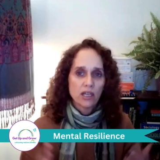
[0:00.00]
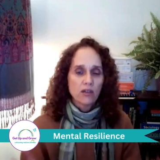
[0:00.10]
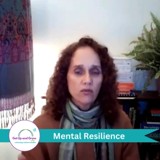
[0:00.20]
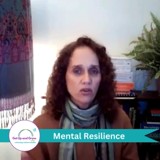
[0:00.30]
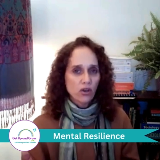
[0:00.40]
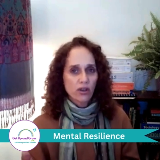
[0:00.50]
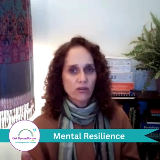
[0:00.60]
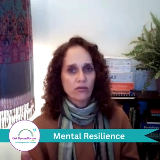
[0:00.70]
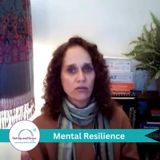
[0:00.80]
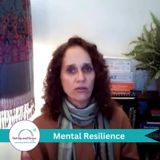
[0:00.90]
If you're going
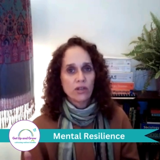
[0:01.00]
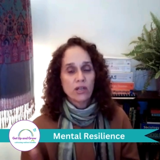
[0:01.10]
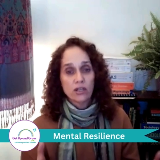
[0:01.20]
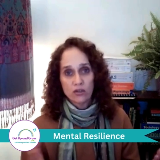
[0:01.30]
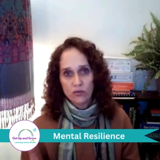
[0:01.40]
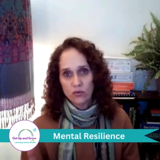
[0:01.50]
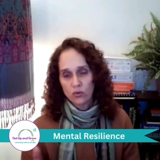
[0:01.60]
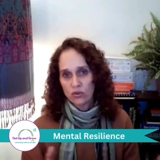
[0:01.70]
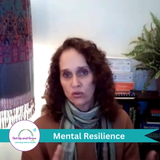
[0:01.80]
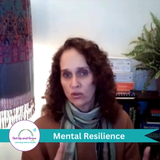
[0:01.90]
through a
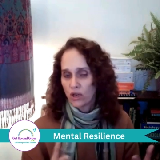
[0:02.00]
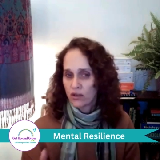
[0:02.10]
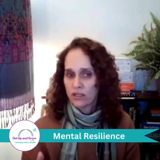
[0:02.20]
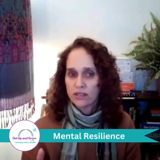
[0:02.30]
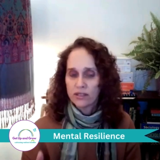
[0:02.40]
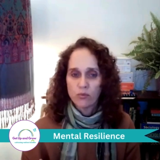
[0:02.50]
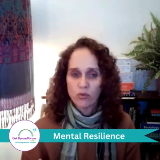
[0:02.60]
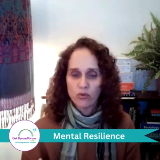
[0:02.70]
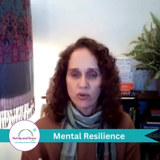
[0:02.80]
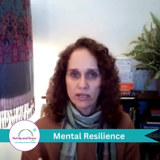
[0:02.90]
divorce, you're currently
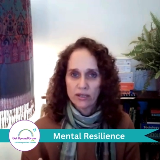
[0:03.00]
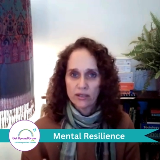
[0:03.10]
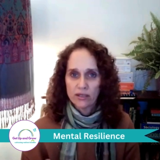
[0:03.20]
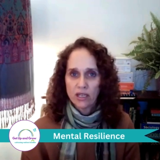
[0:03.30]
separated,